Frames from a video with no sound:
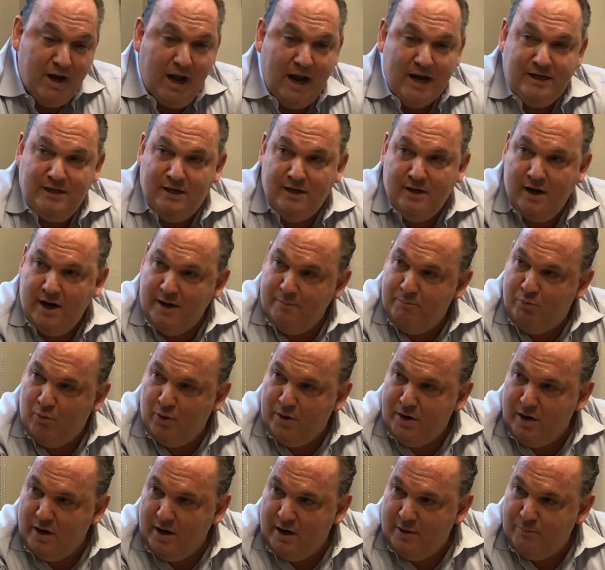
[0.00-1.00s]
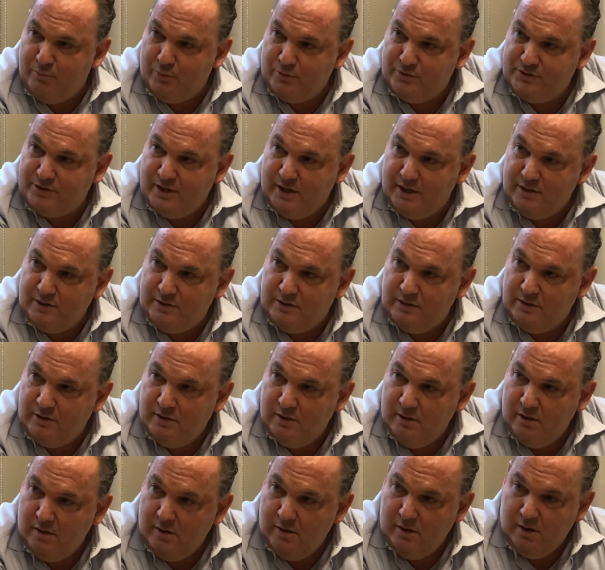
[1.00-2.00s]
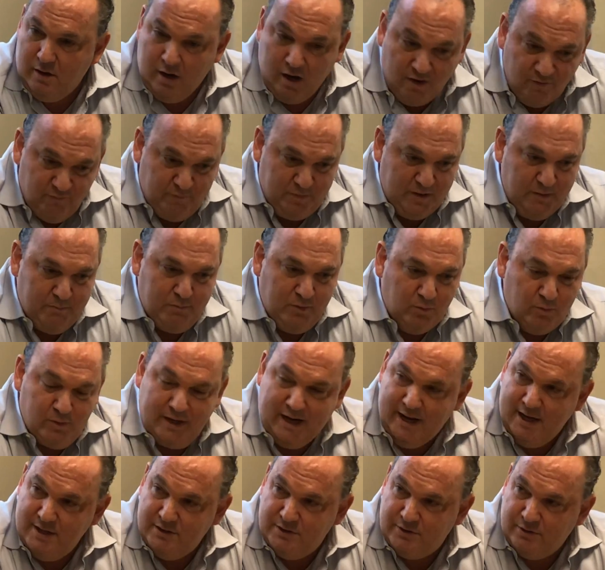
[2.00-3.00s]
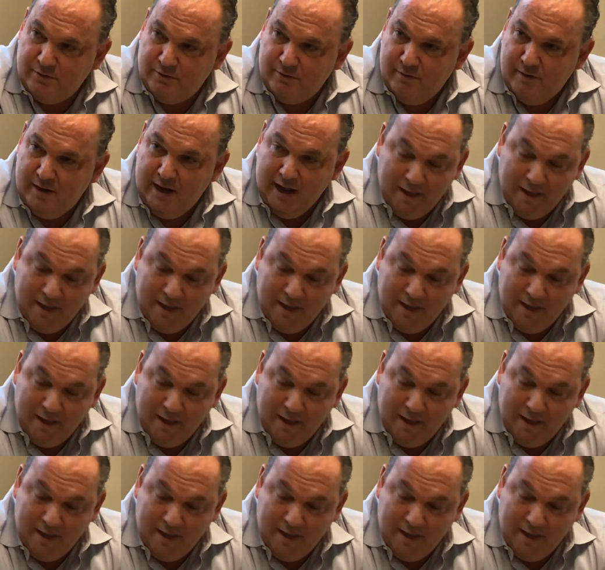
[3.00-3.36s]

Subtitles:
99.9% of people would answer.